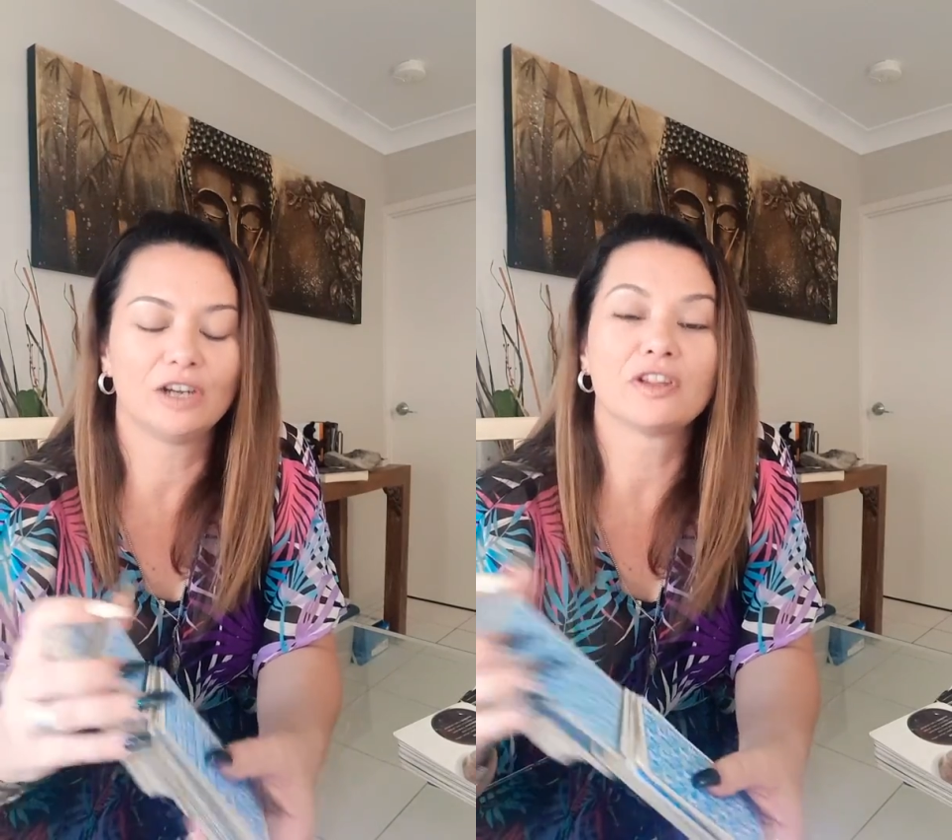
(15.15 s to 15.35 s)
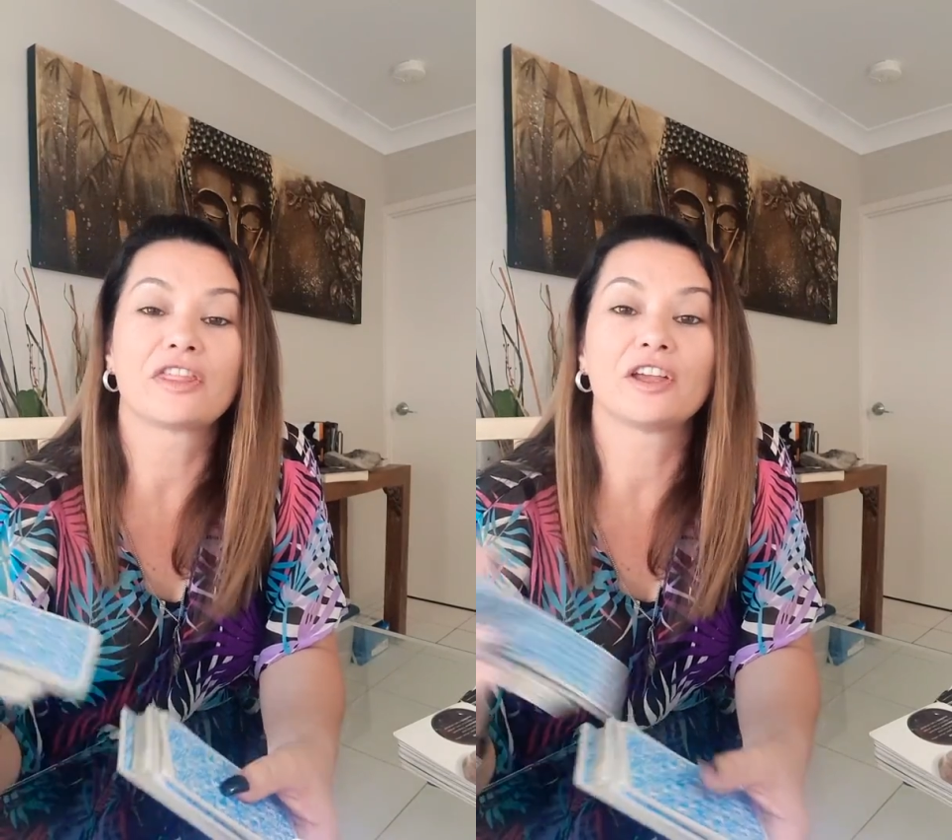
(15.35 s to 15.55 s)

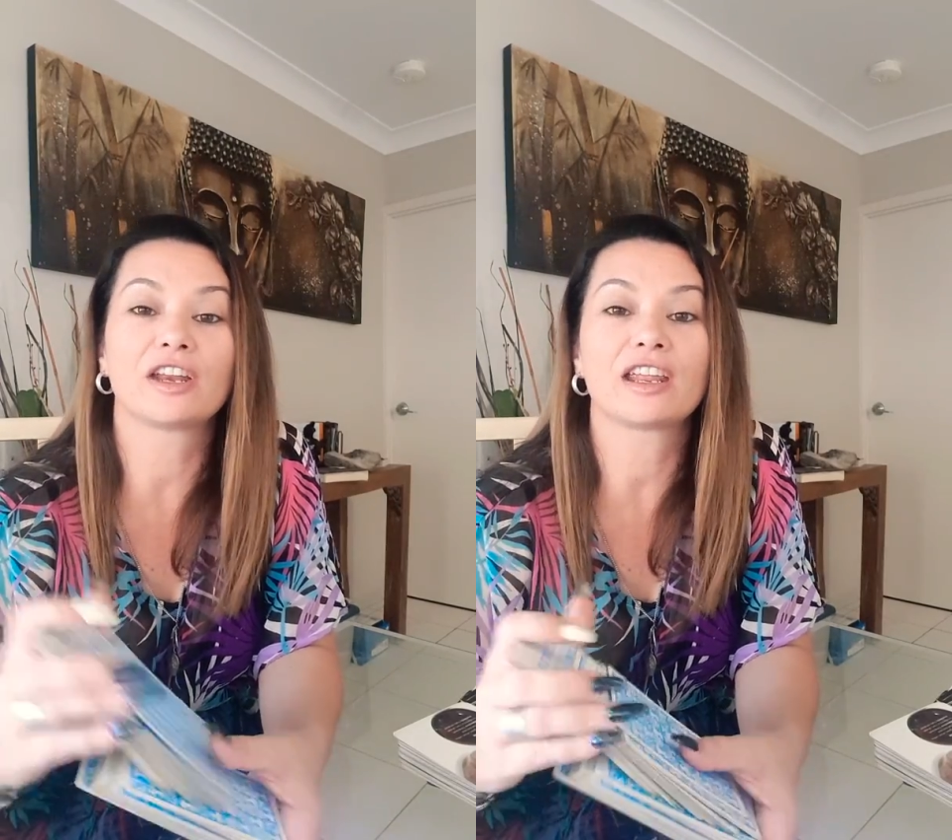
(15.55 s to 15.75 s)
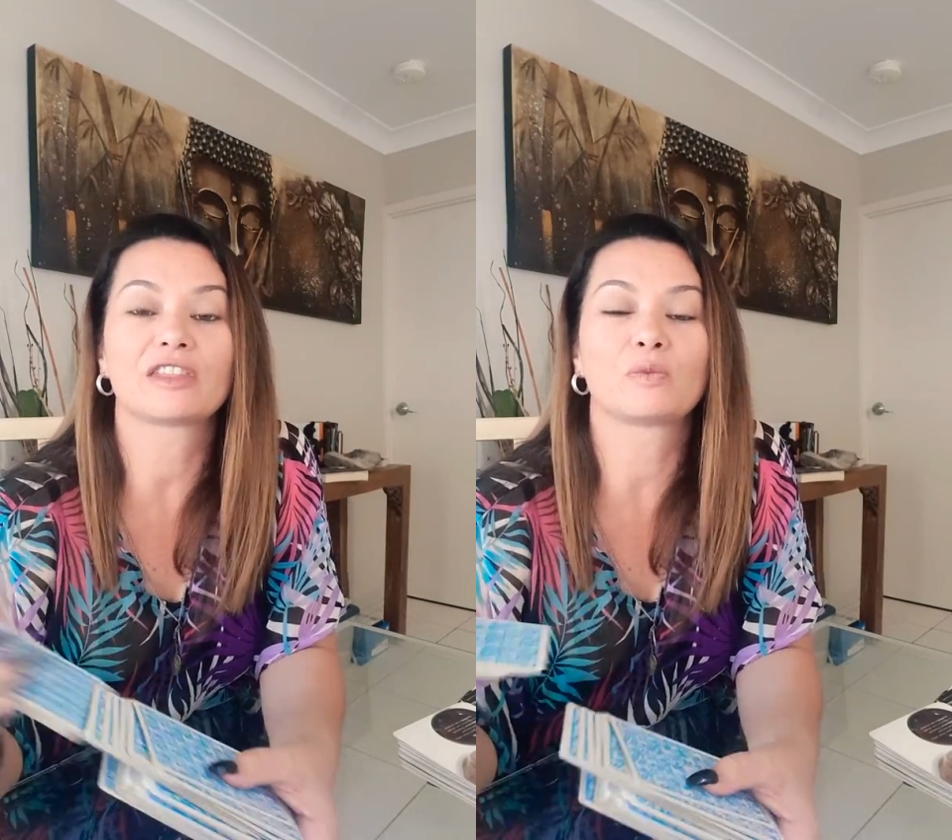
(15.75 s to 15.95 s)
on the
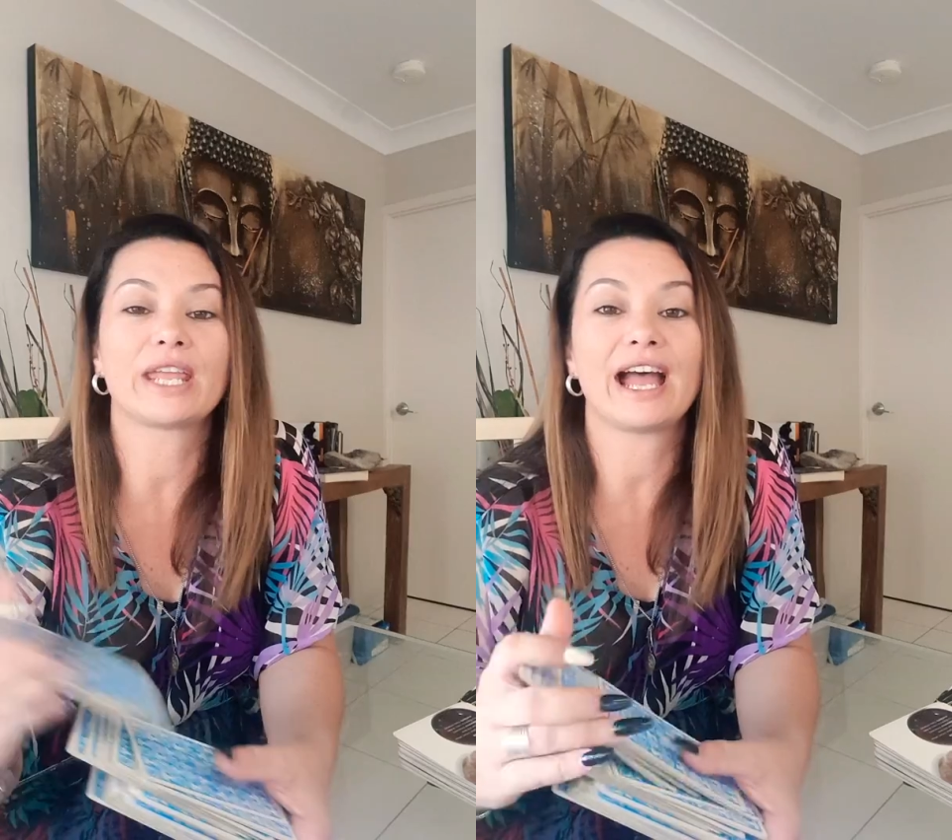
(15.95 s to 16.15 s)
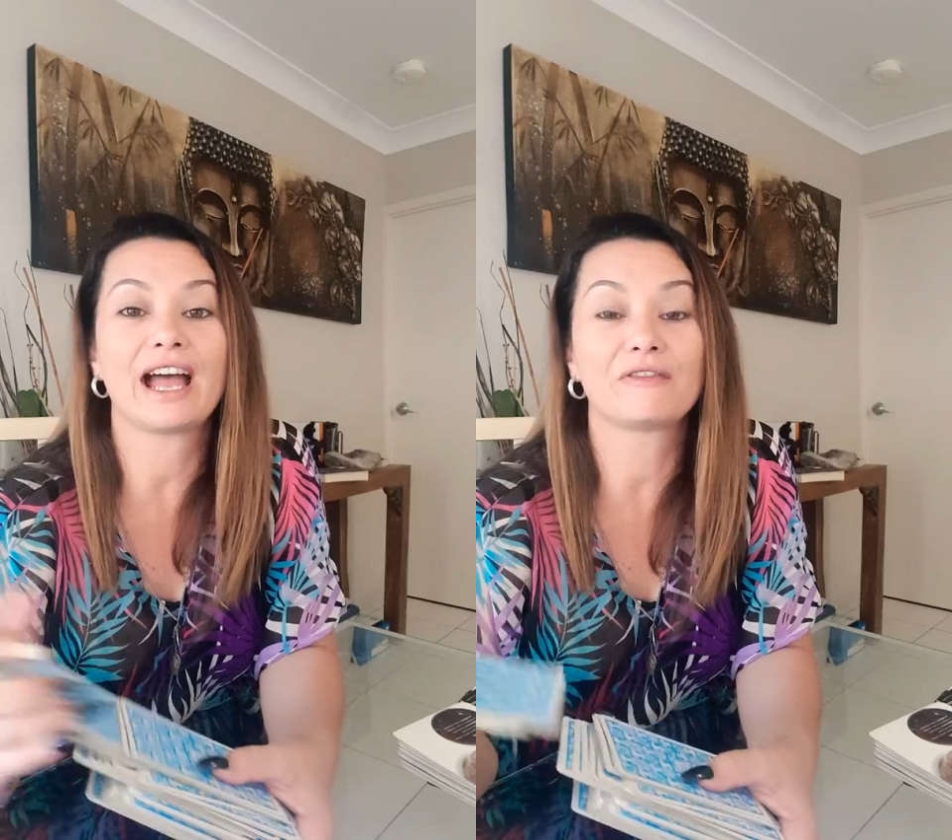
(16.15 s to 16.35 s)
30th
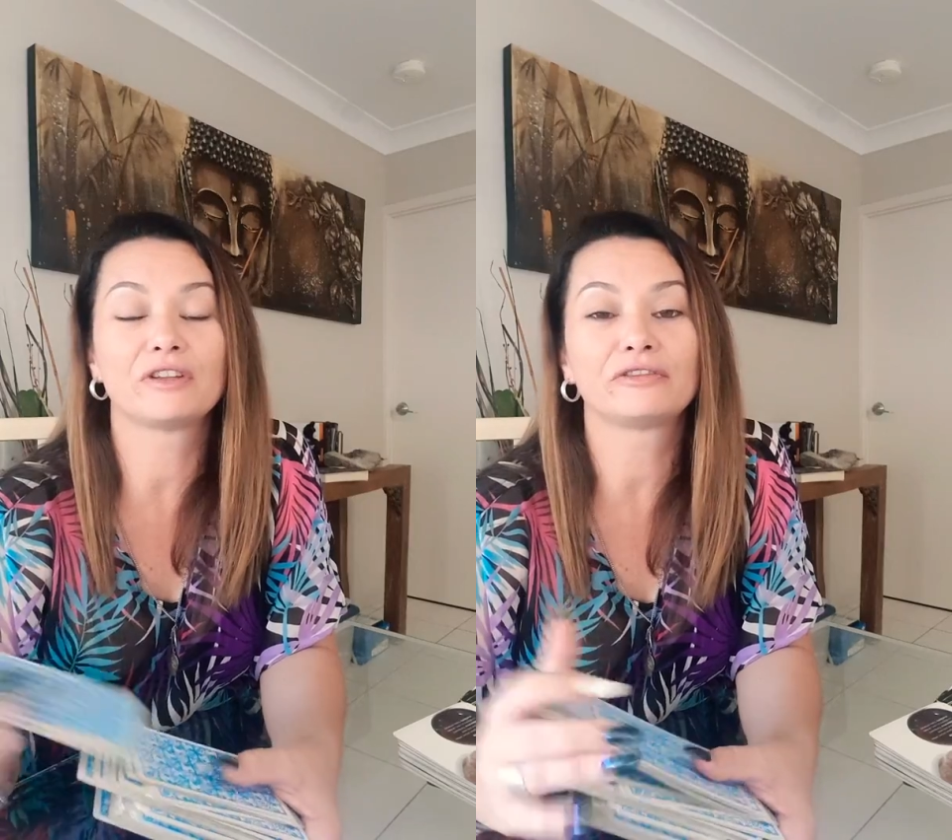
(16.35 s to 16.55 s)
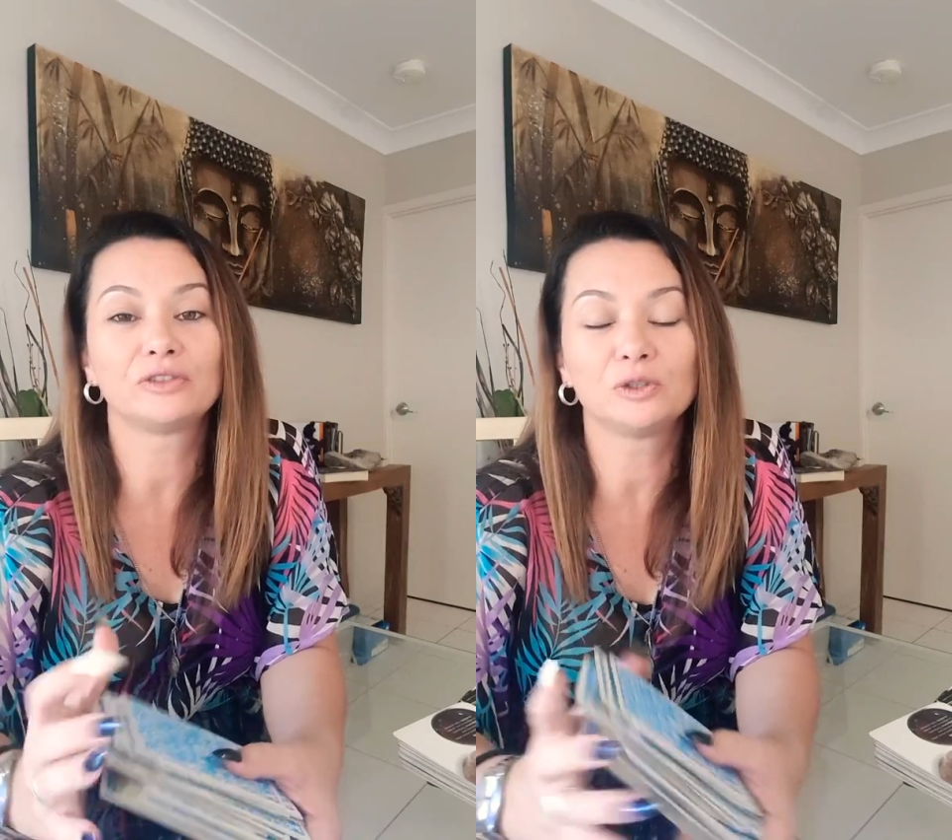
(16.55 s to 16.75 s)
we have
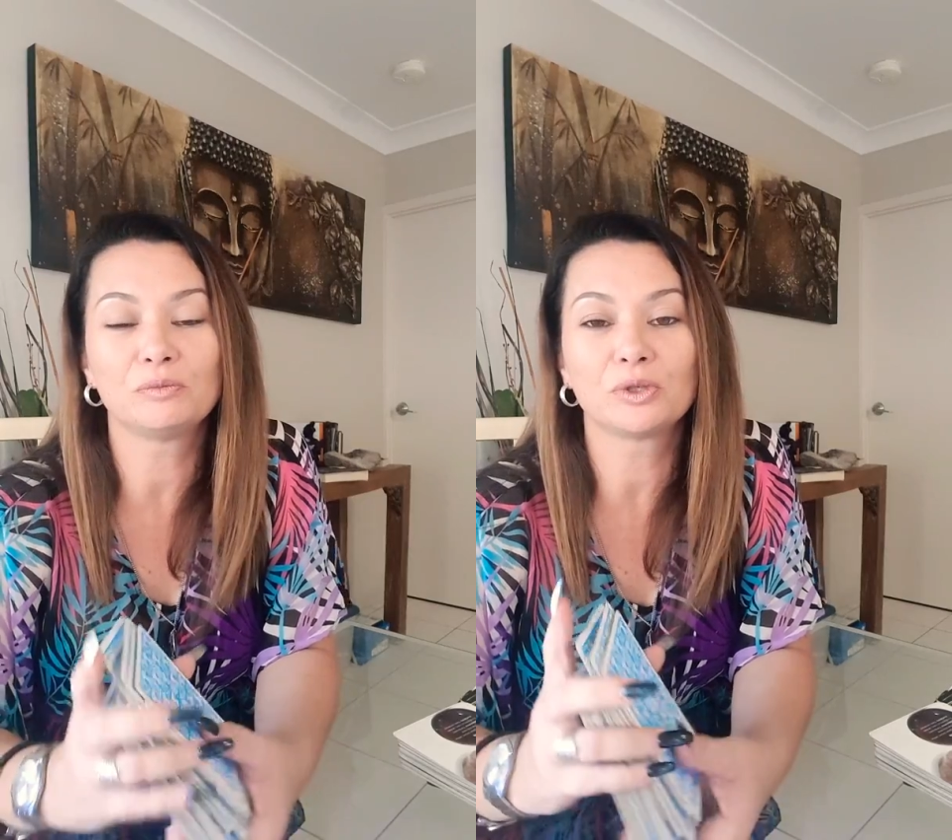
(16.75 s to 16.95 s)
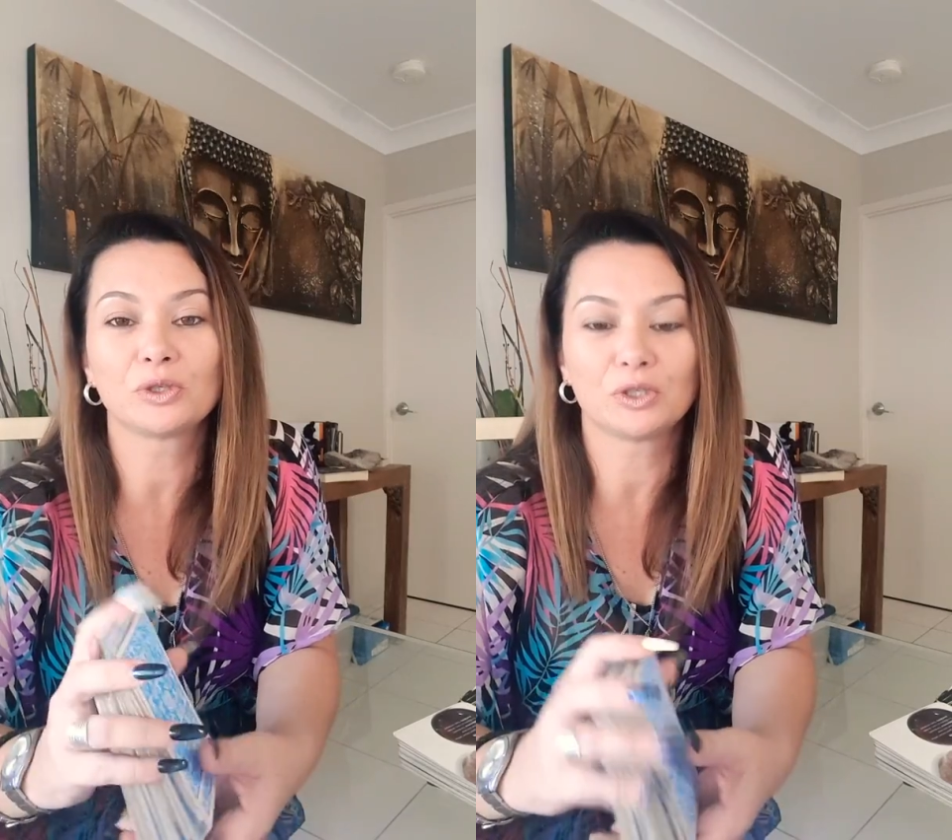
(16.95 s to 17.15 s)
the full
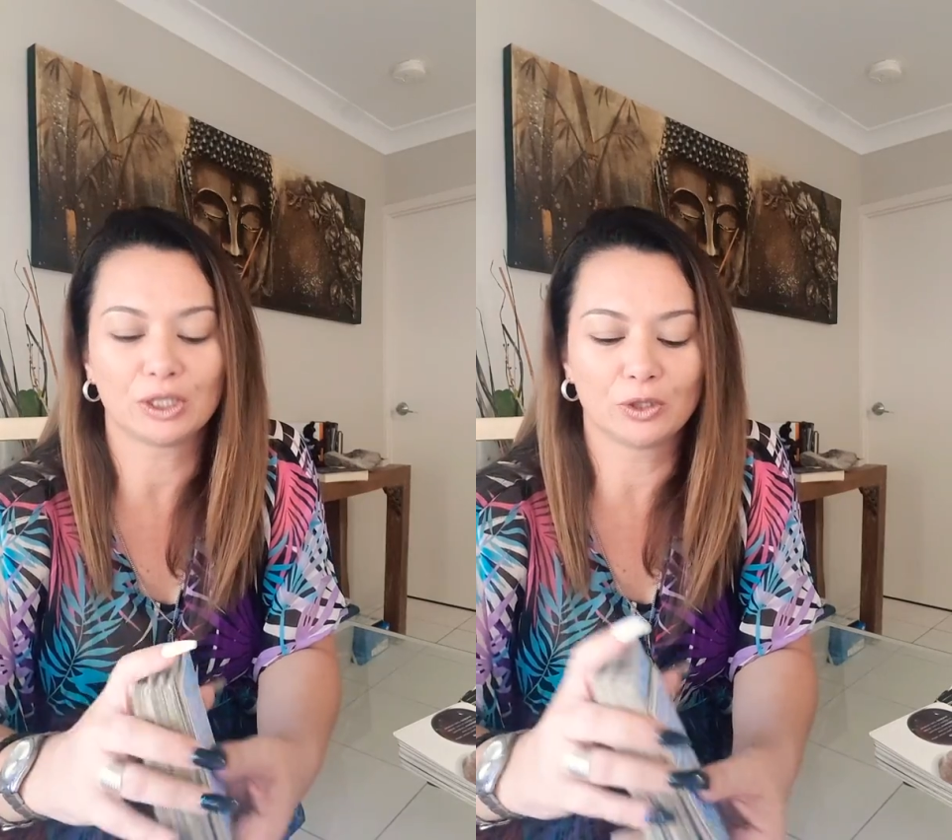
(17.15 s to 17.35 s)
moon